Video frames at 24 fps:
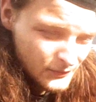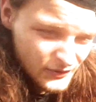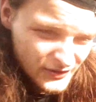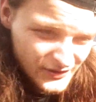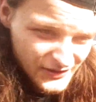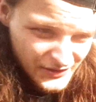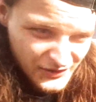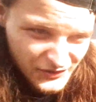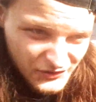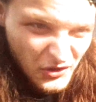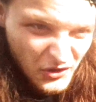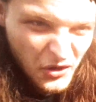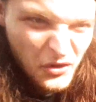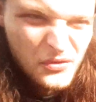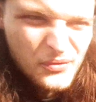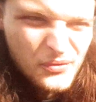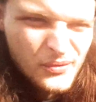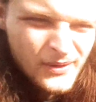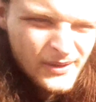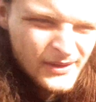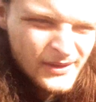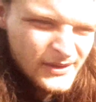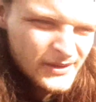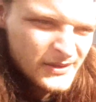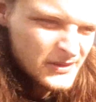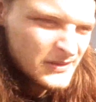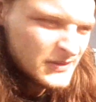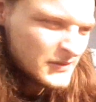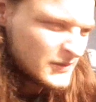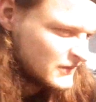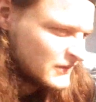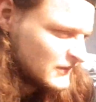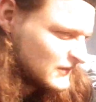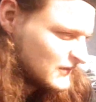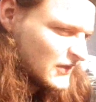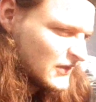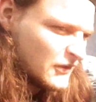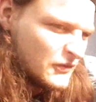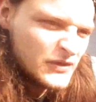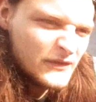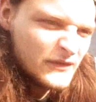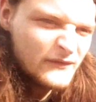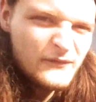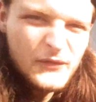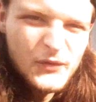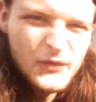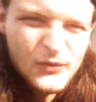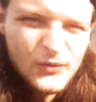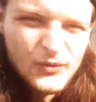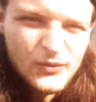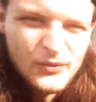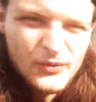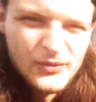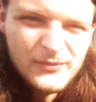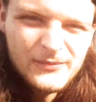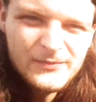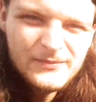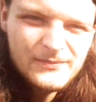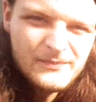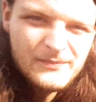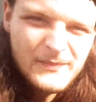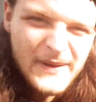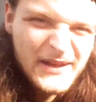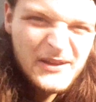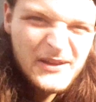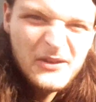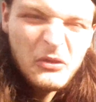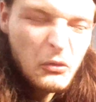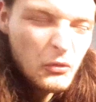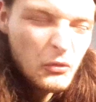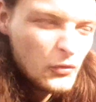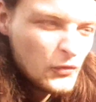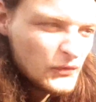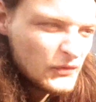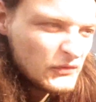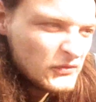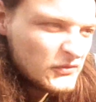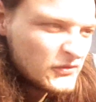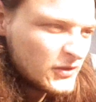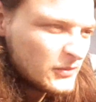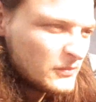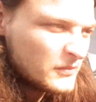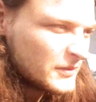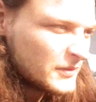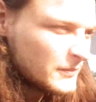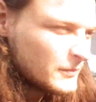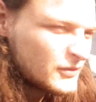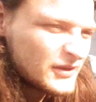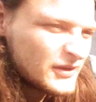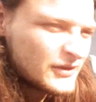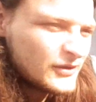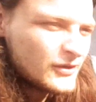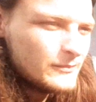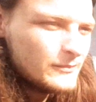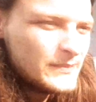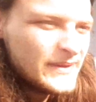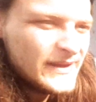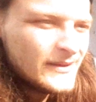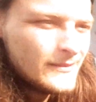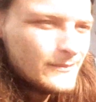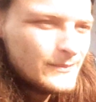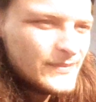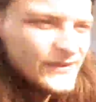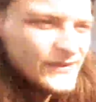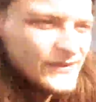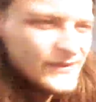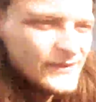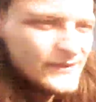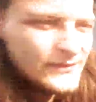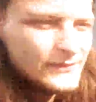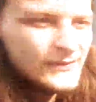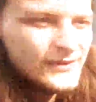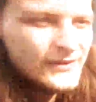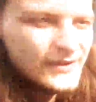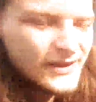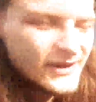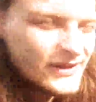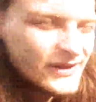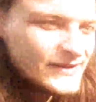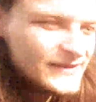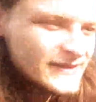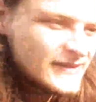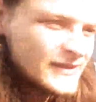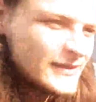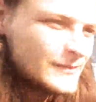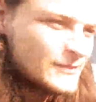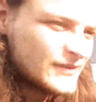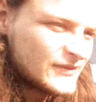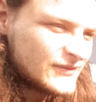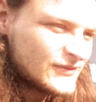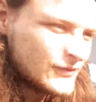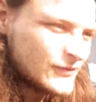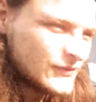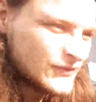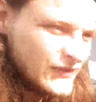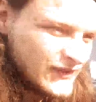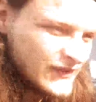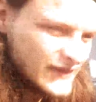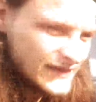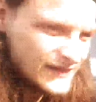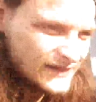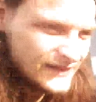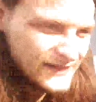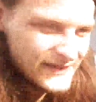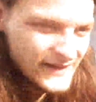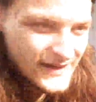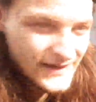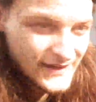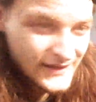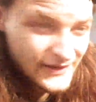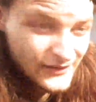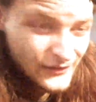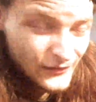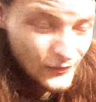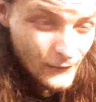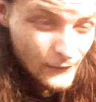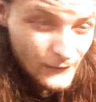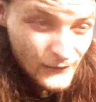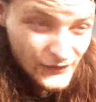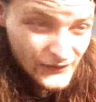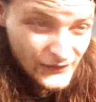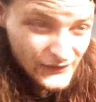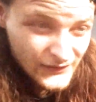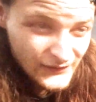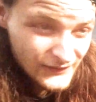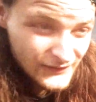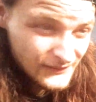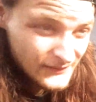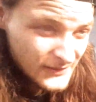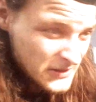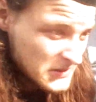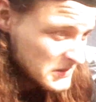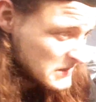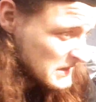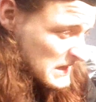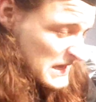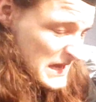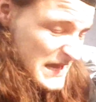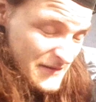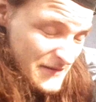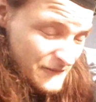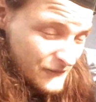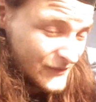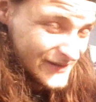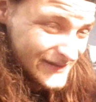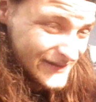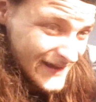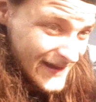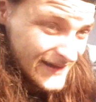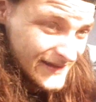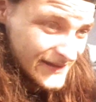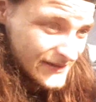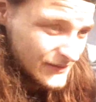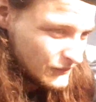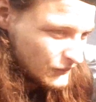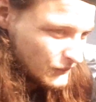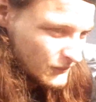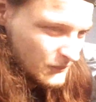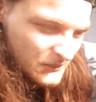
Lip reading: not going to go sell your food, make clothes for someone. I'm not going to go be a businessman. I can't see myself sitting down in an office every day